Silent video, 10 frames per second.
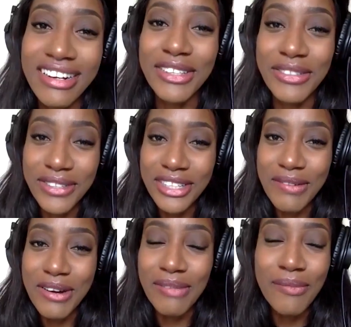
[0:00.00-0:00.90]
It was for
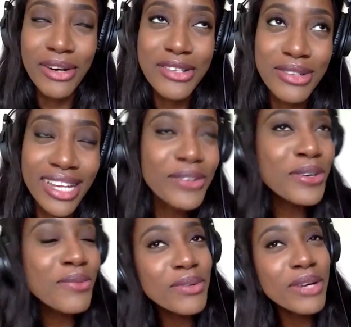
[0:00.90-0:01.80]
summer. My friends were like,
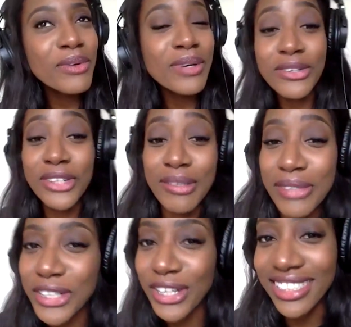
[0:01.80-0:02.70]
ooh, what do we, we want to do
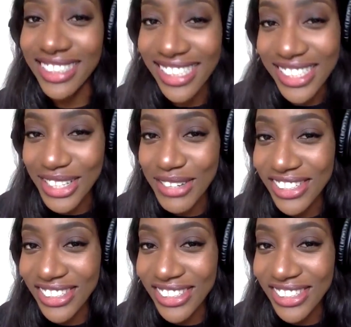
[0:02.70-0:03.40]
something crazy this summer.